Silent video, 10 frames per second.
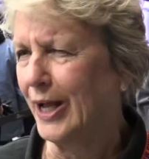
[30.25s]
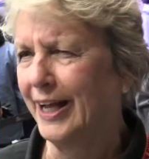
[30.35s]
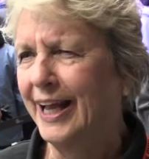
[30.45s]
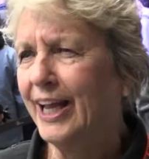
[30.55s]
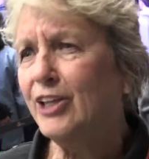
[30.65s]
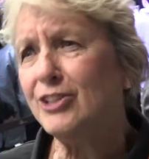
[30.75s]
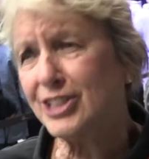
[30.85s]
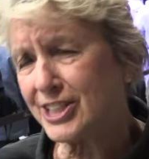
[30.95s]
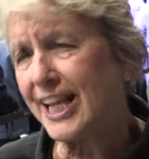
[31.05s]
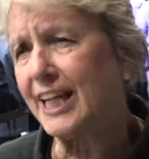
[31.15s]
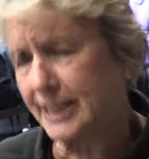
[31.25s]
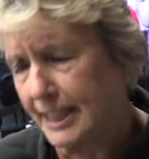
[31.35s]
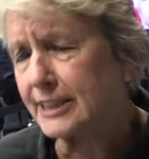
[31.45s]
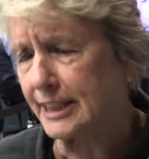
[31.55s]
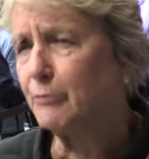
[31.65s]
You just can't
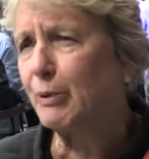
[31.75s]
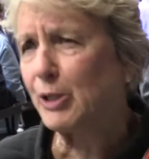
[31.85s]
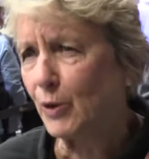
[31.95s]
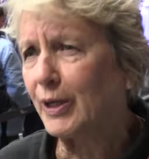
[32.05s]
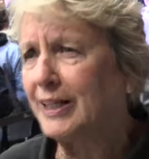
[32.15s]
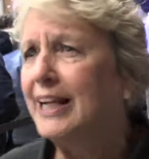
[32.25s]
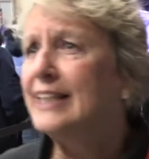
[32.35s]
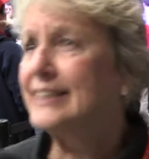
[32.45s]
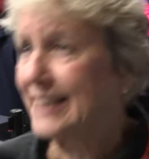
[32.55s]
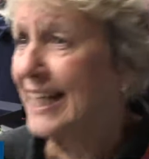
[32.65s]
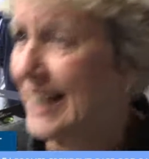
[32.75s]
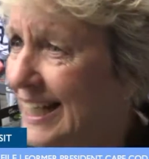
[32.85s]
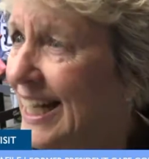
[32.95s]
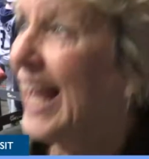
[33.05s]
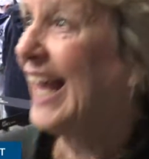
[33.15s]
kiss it, but you can
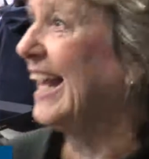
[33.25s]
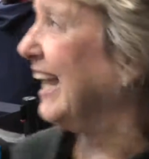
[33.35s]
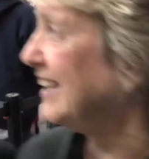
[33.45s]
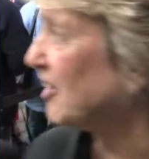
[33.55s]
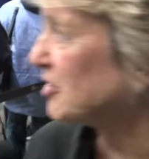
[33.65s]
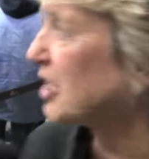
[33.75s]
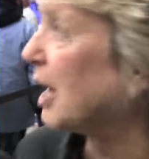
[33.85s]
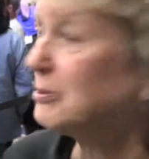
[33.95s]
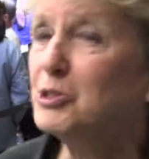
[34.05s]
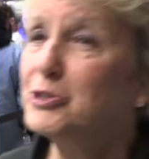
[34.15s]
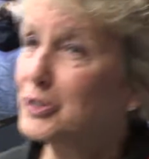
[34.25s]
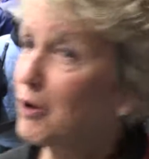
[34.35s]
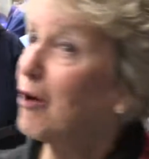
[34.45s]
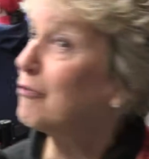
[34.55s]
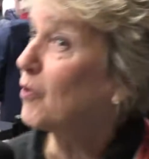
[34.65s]
see it. And there are times you'll
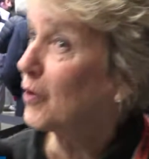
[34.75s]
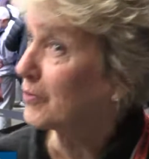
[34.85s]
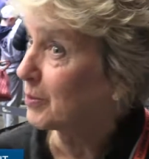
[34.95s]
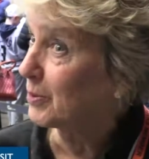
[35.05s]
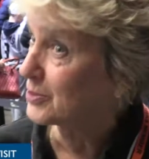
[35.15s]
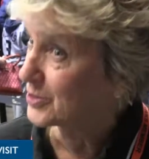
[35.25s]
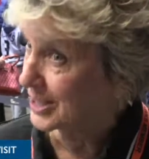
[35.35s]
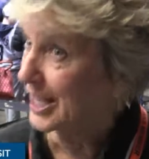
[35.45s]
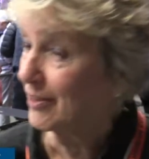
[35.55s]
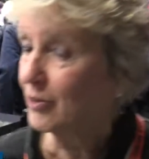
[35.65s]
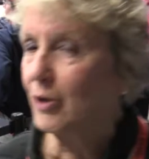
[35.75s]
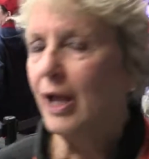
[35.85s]
see all four of them together.